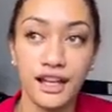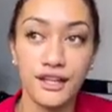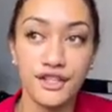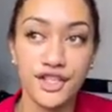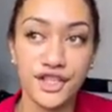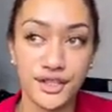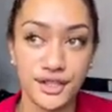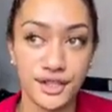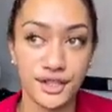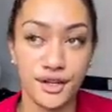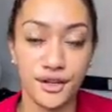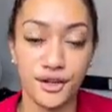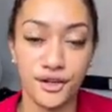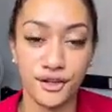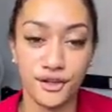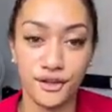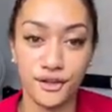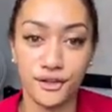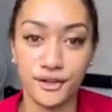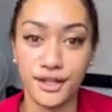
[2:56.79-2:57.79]

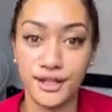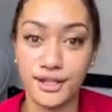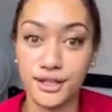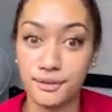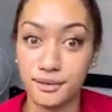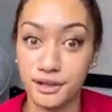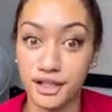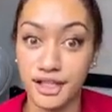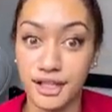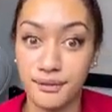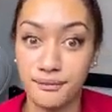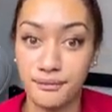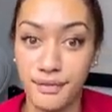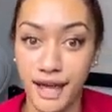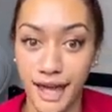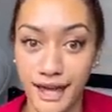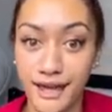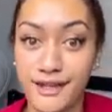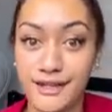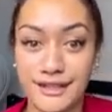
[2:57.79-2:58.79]
So that's pretty
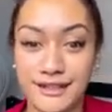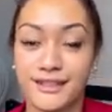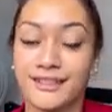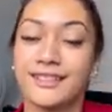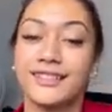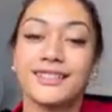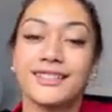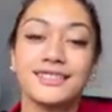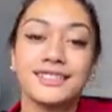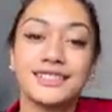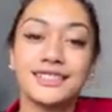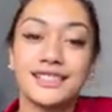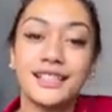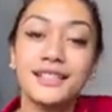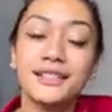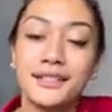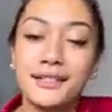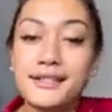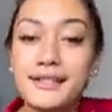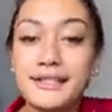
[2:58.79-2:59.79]
amazing.
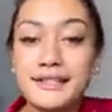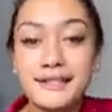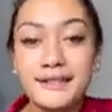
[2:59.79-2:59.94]
She is